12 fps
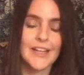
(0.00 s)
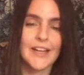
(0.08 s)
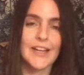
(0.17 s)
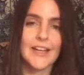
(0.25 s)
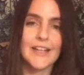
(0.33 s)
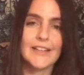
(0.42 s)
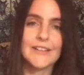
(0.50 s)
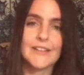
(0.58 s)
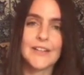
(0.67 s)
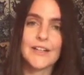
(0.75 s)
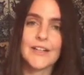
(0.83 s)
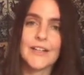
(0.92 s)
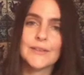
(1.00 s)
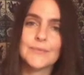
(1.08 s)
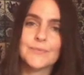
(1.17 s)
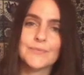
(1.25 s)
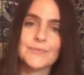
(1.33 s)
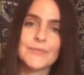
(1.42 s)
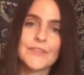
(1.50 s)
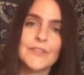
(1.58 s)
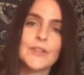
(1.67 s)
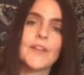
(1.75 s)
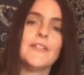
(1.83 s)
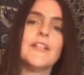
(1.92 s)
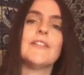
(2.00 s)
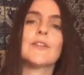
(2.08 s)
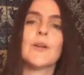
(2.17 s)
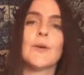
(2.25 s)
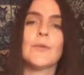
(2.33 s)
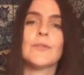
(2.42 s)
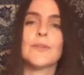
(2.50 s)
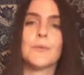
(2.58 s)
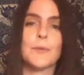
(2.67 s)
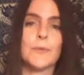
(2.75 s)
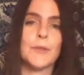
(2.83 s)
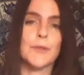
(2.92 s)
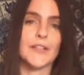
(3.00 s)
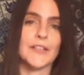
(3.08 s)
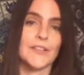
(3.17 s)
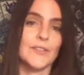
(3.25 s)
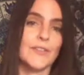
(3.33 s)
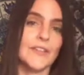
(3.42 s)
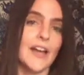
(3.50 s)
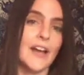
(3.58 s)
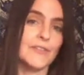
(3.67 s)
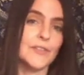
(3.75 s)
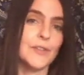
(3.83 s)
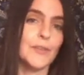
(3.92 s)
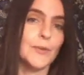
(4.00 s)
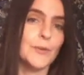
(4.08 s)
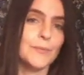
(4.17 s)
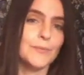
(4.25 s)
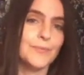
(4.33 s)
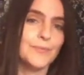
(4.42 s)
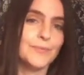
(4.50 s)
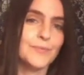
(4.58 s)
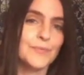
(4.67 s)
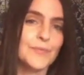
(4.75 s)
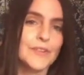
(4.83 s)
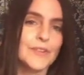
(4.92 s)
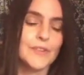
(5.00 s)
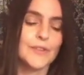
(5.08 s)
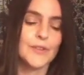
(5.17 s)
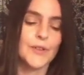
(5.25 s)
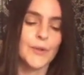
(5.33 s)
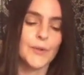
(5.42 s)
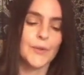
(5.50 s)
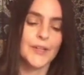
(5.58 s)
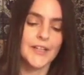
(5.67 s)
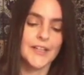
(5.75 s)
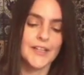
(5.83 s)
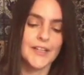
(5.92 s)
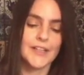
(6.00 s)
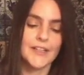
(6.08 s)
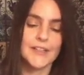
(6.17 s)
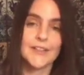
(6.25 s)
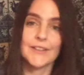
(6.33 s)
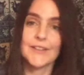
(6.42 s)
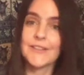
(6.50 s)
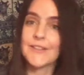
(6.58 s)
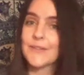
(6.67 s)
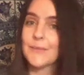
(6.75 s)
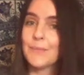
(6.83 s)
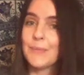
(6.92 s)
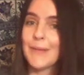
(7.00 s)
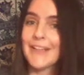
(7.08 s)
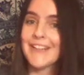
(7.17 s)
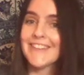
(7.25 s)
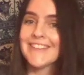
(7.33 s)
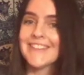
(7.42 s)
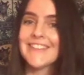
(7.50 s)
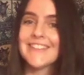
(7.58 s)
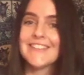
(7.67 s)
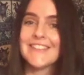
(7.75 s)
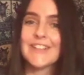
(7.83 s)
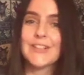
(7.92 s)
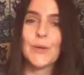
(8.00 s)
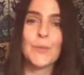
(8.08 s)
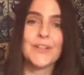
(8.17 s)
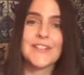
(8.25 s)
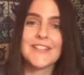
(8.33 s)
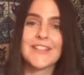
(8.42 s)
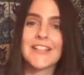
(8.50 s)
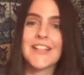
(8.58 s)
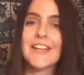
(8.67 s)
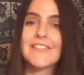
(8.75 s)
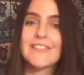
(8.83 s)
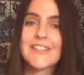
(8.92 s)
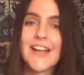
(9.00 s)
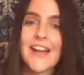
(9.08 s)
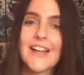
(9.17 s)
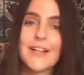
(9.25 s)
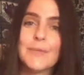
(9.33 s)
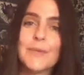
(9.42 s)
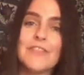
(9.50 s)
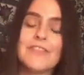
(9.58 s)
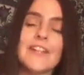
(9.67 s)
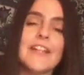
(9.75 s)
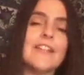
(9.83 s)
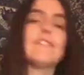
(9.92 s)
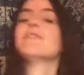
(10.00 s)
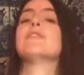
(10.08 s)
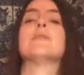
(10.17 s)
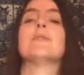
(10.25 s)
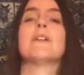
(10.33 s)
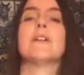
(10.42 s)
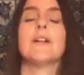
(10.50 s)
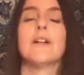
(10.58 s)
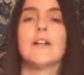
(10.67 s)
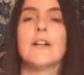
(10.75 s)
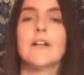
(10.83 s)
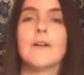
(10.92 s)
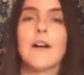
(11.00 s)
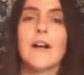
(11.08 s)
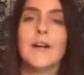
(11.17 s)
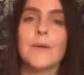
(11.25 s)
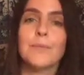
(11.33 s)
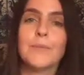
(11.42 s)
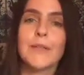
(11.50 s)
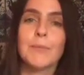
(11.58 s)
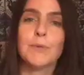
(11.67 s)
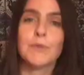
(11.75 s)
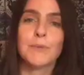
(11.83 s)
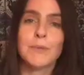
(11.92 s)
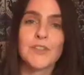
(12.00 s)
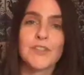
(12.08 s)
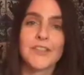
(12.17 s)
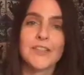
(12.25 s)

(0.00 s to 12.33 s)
And if you're on the East Coast, it will be running into the afternoon. So this is a big deal, a once-in-a-lifetime event for people, especially